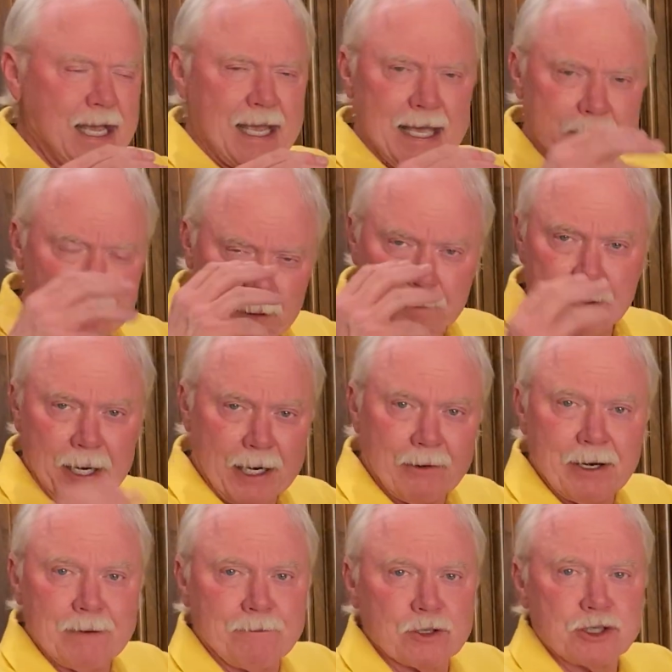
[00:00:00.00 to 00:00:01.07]
and
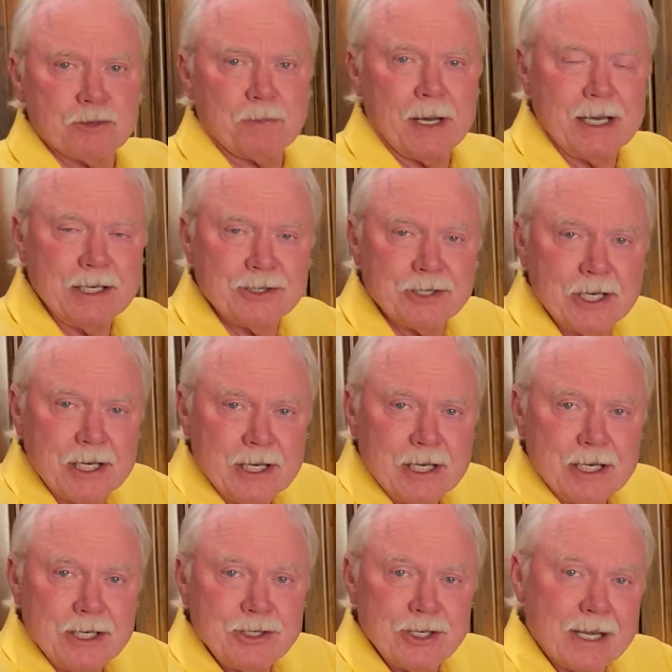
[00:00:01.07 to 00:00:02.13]
preparing for space,
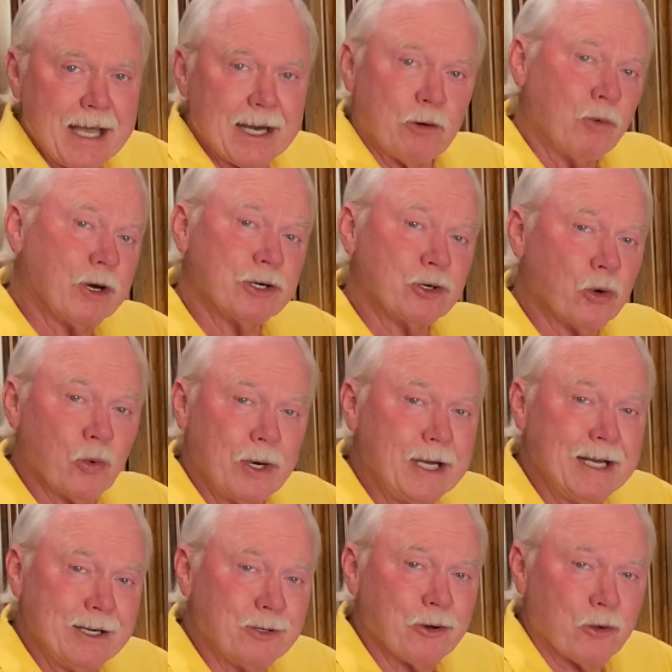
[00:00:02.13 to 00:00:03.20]
she kind of wanted to
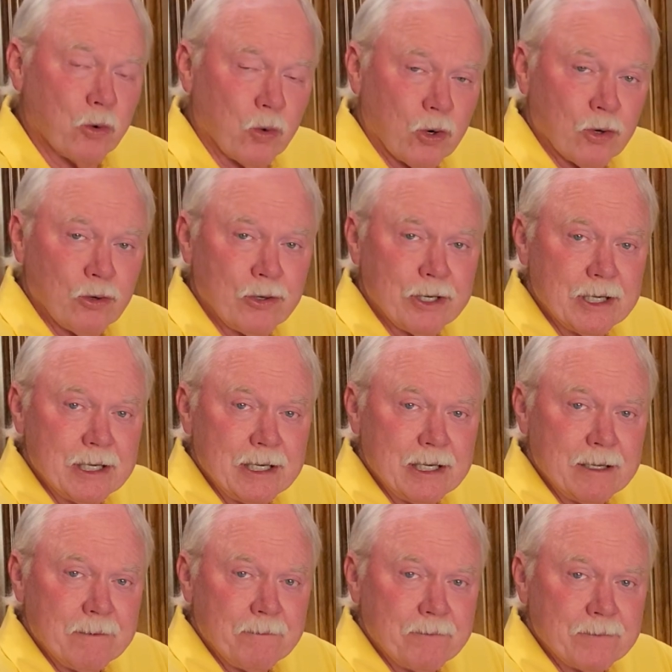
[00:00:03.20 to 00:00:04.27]
re-enter the world.
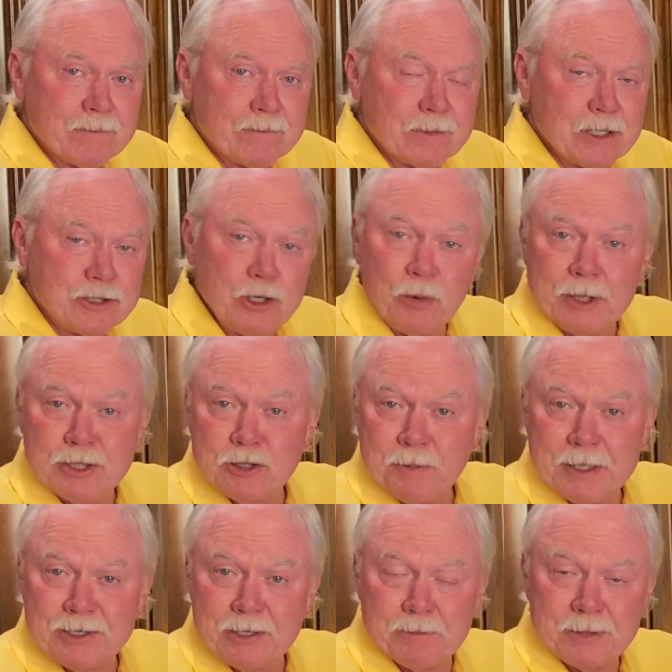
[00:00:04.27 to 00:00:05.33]
She went and
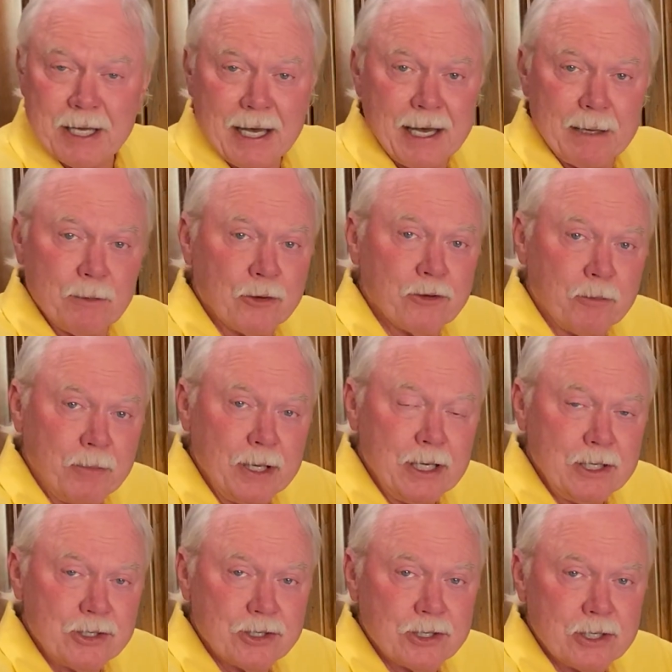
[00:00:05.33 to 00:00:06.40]
spent some time on the
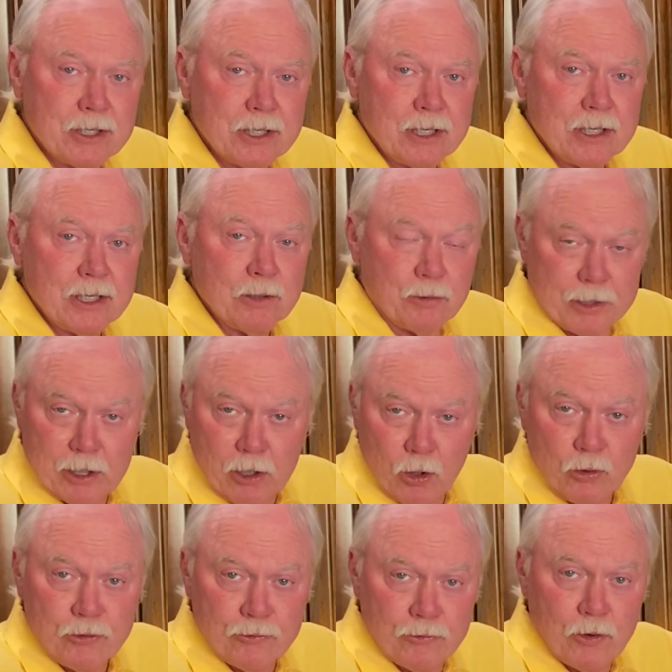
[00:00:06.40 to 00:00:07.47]
beach with a
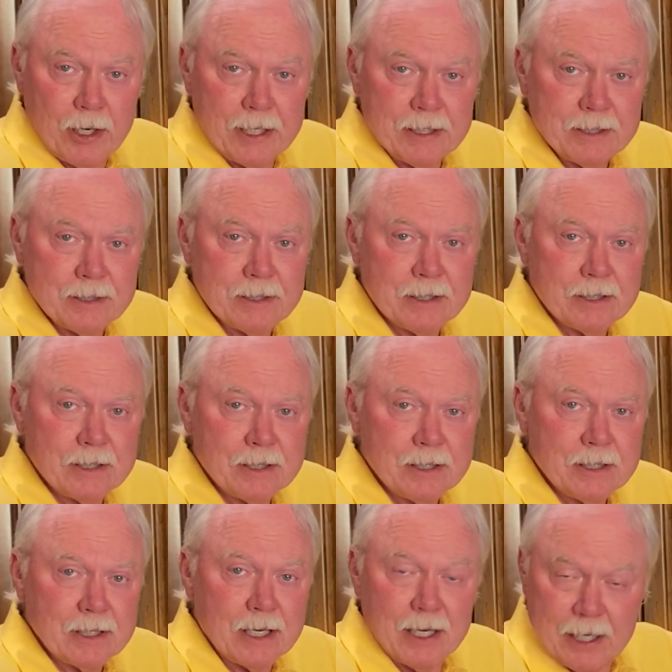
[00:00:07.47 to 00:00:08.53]
close friend,
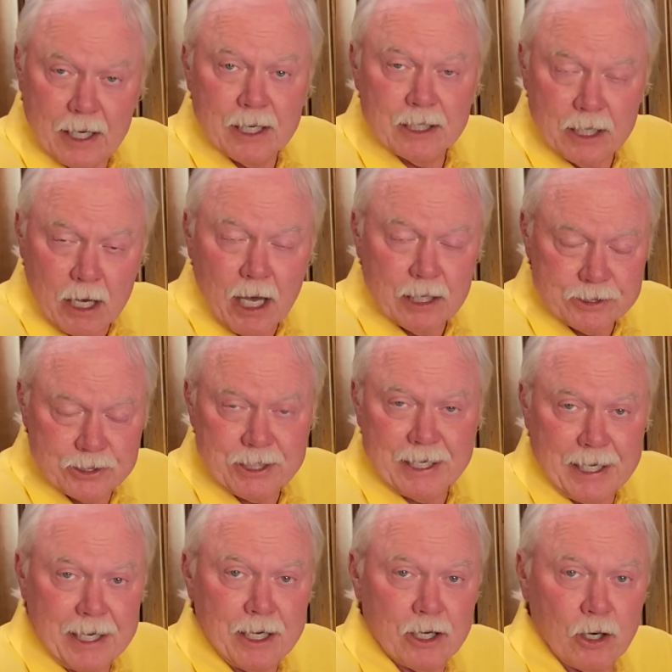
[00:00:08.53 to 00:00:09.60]
our
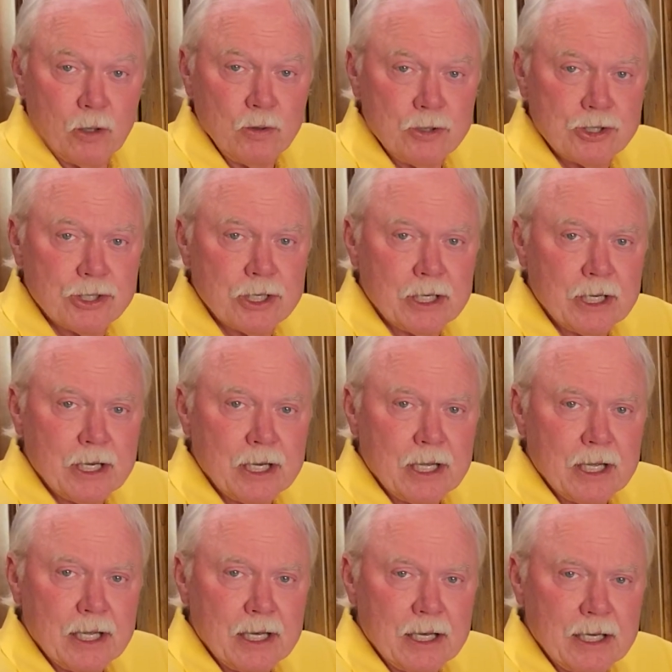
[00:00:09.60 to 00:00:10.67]
singing coach,
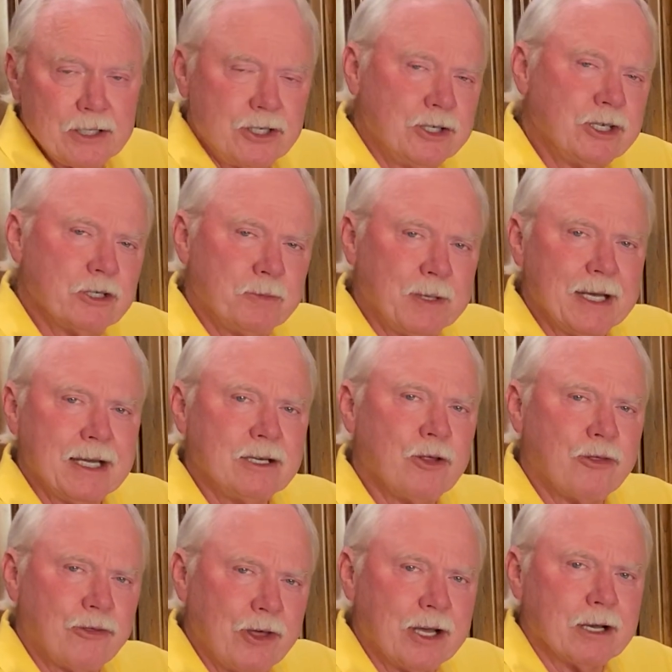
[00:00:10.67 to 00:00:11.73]
and she just began to
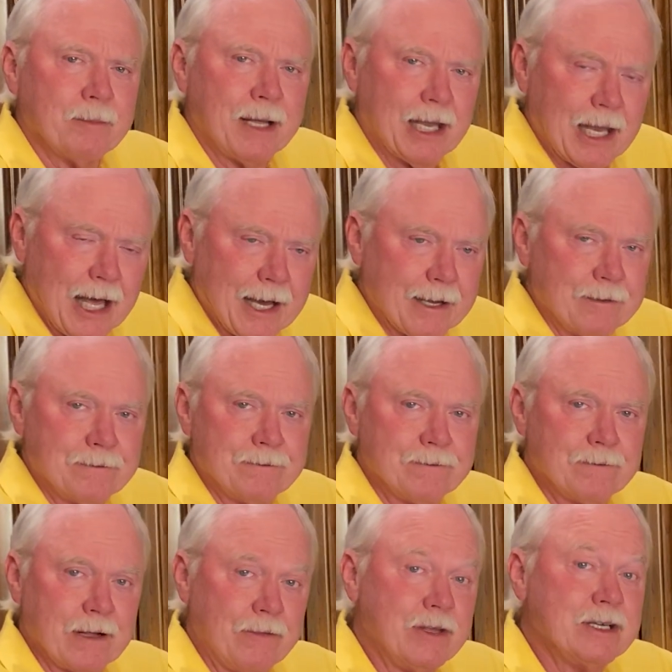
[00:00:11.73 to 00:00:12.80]
think about life,
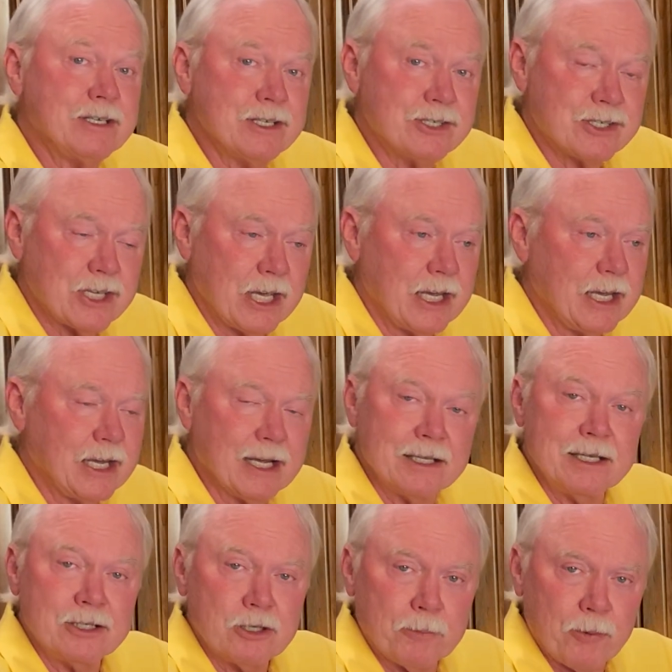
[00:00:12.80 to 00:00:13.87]
and then to sing, and
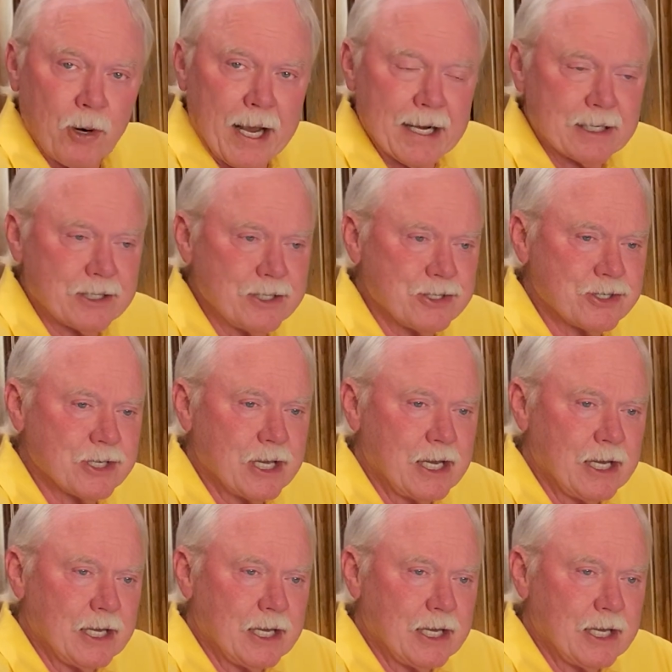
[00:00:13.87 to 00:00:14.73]
then to practice,